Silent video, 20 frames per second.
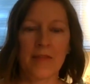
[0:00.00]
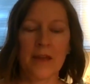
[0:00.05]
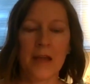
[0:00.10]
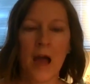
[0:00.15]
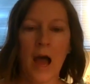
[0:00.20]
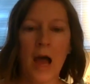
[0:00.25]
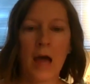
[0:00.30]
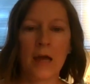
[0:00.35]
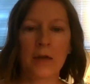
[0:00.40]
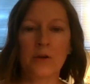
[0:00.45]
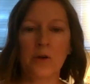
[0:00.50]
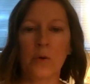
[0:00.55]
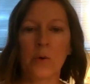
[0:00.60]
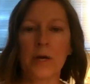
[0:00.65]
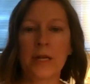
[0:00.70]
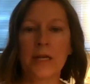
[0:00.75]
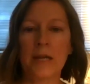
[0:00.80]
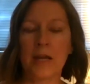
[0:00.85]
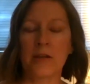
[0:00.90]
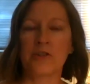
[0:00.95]
The
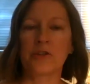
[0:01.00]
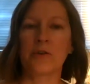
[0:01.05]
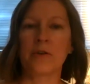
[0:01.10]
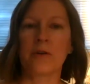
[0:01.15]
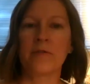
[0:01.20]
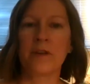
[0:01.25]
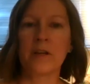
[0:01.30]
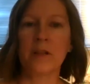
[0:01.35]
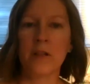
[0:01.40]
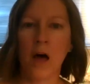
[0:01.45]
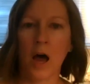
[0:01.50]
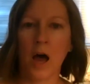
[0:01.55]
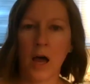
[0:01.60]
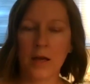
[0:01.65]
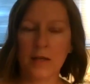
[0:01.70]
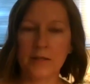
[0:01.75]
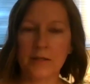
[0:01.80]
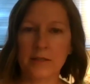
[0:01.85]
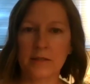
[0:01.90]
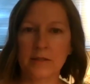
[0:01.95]
ongoing nature of the
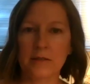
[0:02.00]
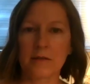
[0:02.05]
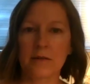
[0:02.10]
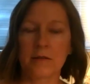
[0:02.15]
loss,